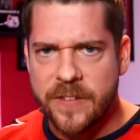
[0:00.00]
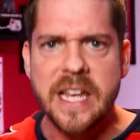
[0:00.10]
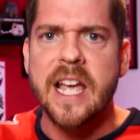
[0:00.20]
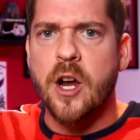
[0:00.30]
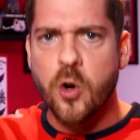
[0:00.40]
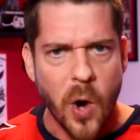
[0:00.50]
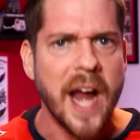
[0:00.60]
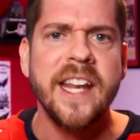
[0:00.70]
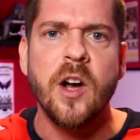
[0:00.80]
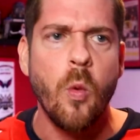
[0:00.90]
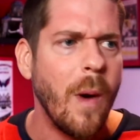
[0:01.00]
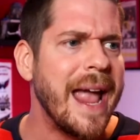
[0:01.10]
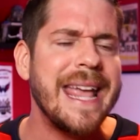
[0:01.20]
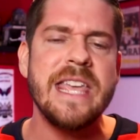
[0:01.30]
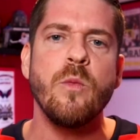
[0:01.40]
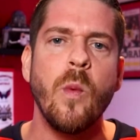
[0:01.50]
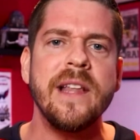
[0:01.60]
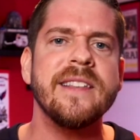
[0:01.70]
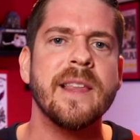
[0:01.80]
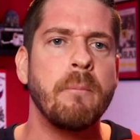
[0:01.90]
feet and grinding away, he
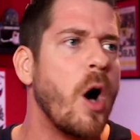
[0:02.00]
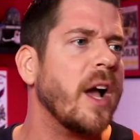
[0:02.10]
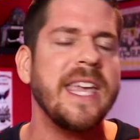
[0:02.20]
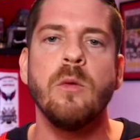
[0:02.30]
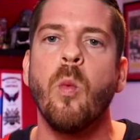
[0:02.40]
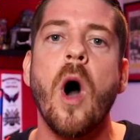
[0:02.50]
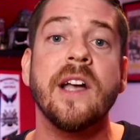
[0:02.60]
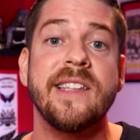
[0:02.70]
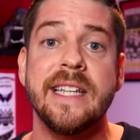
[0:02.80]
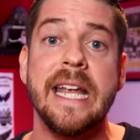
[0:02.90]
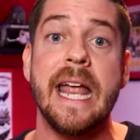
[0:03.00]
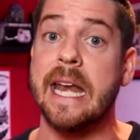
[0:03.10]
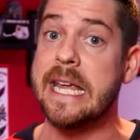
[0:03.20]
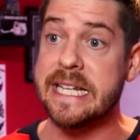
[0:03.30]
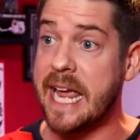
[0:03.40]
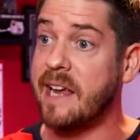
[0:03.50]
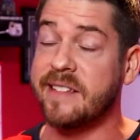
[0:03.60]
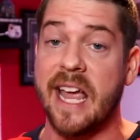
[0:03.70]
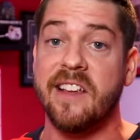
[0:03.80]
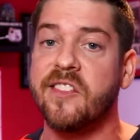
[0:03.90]
wins the puck, he walks it in and he
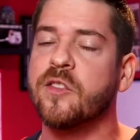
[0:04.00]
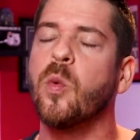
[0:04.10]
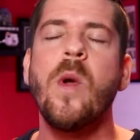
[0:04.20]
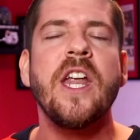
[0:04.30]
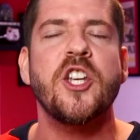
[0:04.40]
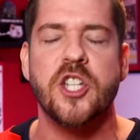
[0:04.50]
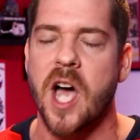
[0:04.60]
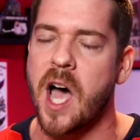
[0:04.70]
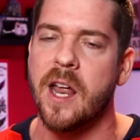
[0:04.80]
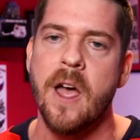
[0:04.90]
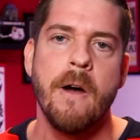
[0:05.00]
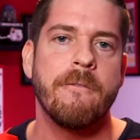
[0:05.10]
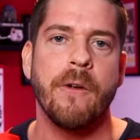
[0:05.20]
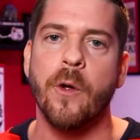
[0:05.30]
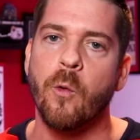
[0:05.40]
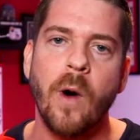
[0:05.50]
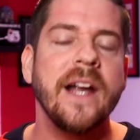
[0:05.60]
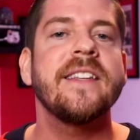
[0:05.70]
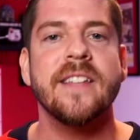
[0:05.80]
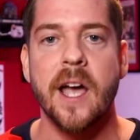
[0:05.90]
takes a sweet shot from the
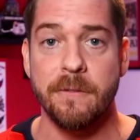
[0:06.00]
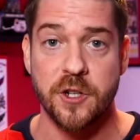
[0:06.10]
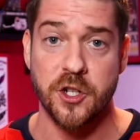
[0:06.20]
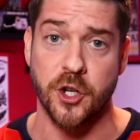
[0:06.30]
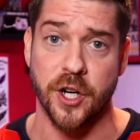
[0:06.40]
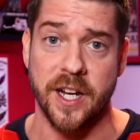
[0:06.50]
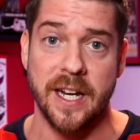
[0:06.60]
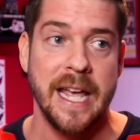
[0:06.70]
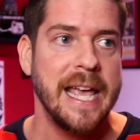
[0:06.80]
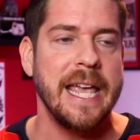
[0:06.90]
right side of Shesterkin.